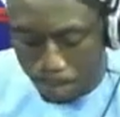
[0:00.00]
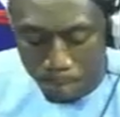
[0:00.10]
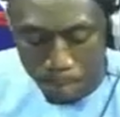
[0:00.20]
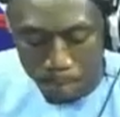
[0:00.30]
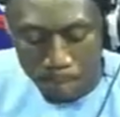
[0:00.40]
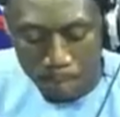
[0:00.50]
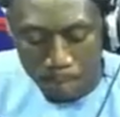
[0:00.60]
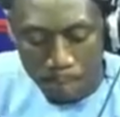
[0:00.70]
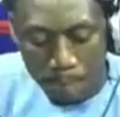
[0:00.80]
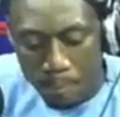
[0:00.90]

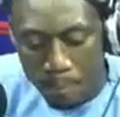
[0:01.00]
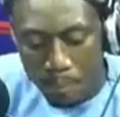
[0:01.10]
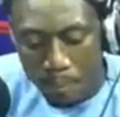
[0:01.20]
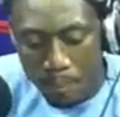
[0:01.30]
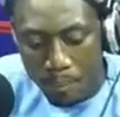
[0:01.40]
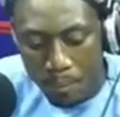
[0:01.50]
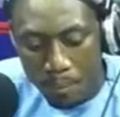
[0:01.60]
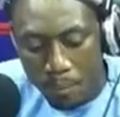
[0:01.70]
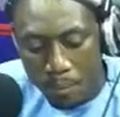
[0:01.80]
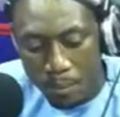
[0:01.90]

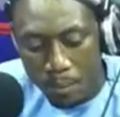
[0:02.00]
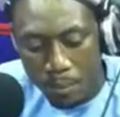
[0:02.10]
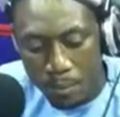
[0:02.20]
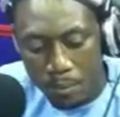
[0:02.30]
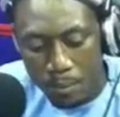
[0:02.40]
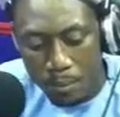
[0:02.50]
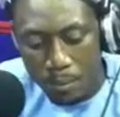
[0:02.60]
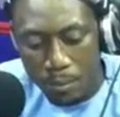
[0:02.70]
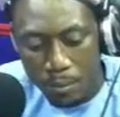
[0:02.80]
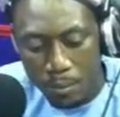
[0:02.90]

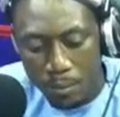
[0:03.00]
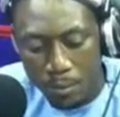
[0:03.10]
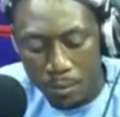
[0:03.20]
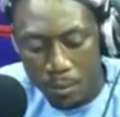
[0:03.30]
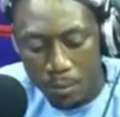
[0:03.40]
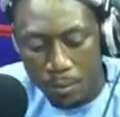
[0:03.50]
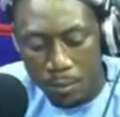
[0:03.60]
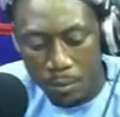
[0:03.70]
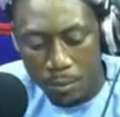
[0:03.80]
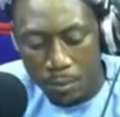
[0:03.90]

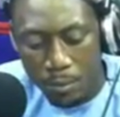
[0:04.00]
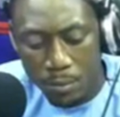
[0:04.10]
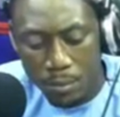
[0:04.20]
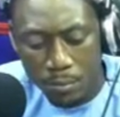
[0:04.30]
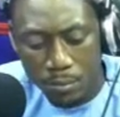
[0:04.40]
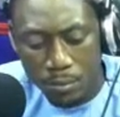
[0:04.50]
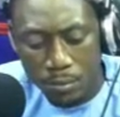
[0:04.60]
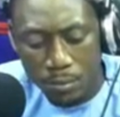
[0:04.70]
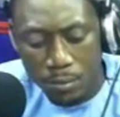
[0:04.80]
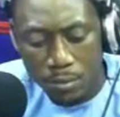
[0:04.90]

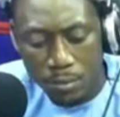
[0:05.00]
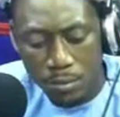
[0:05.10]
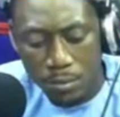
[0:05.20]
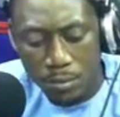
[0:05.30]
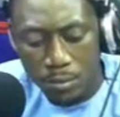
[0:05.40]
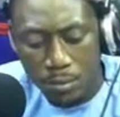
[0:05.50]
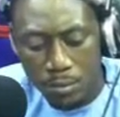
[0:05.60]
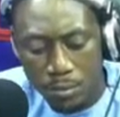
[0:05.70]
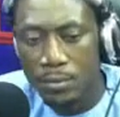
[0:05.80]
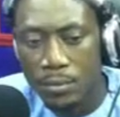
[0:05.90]

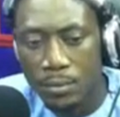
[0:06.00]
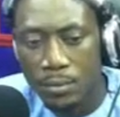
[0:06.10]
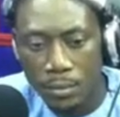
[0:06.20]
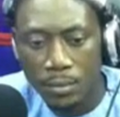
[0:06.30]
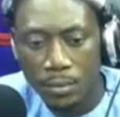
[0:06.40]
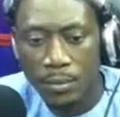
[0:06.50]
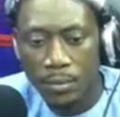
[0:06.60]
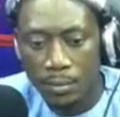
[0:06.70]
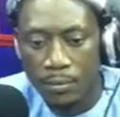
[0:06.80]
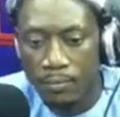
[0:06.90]
This person isn't speaking.